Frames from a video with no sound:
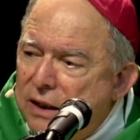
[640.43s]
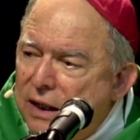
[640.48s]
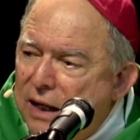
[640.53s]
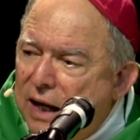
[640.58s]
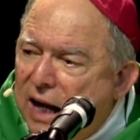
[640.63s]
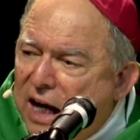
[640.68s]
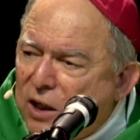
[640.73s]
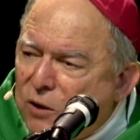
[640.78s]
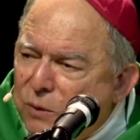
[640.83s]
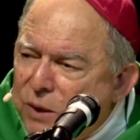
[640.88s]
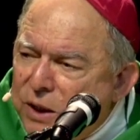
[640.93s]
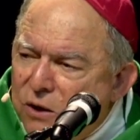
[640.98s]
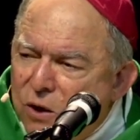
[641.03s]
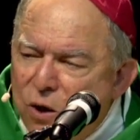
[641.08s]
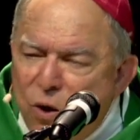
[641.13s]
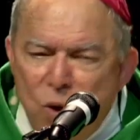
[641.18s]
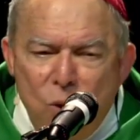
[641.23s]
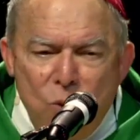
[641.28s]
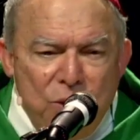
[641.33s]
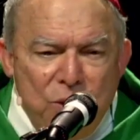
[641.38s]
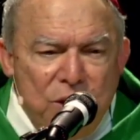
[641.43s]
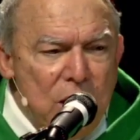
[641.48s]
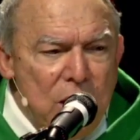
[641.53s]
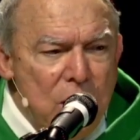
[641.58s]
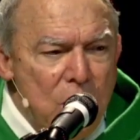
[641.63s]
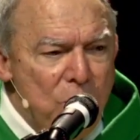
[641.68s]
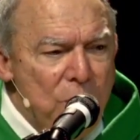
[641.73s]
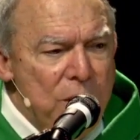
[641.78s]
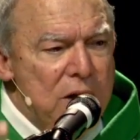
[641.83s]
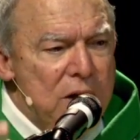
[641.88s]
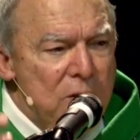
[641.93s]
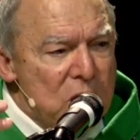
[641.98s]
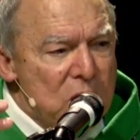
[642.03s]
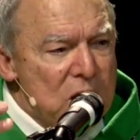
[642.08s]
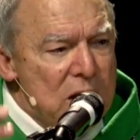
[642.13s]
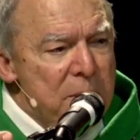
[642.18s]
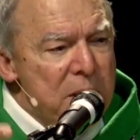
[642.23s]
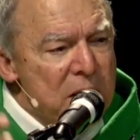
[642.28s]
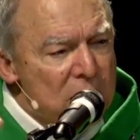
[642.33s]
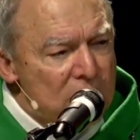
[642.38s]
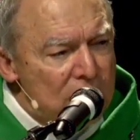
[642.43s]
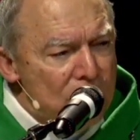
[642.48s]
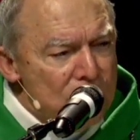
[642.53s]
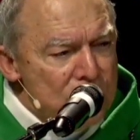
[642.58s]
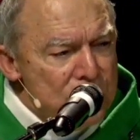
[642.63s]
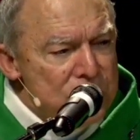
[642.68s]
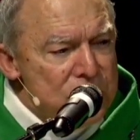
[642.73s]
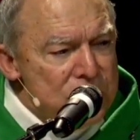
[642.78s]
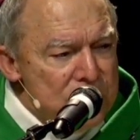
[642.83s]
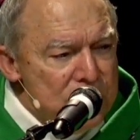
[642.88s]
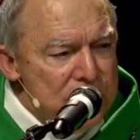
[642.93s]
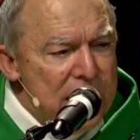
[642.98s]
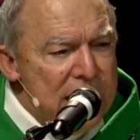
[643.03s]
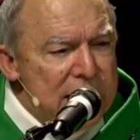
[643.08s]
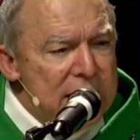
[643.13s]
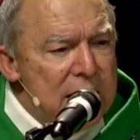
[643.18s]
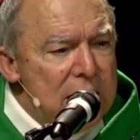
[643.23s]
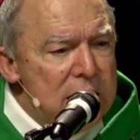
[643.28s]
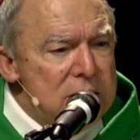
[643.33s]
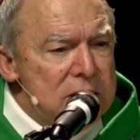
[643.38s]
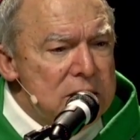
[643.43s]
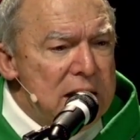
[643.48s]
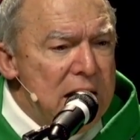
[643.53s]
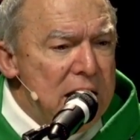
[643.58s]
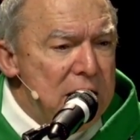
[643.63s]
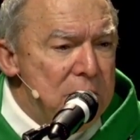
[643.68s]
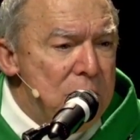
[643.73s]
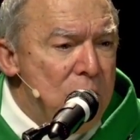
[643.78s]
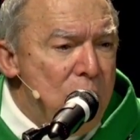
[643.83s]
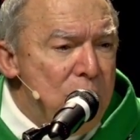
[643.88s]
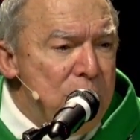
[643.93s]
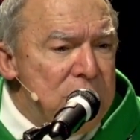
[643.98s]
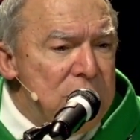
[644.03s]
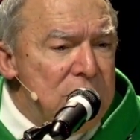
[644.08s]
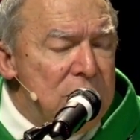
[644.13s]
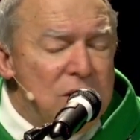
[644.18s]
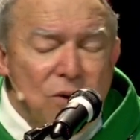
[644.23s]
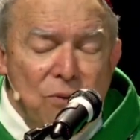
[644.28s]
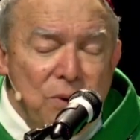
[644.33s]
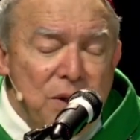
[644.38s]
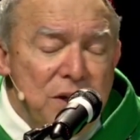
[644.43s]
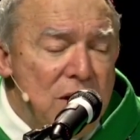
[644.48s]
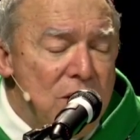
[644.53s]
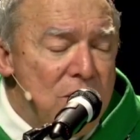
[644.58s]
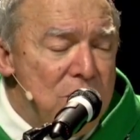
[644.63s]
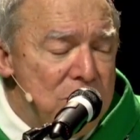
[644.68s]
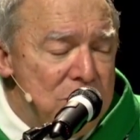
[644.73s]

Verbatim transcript: How do we know we, we, are coming close to that, to that moment? We don't.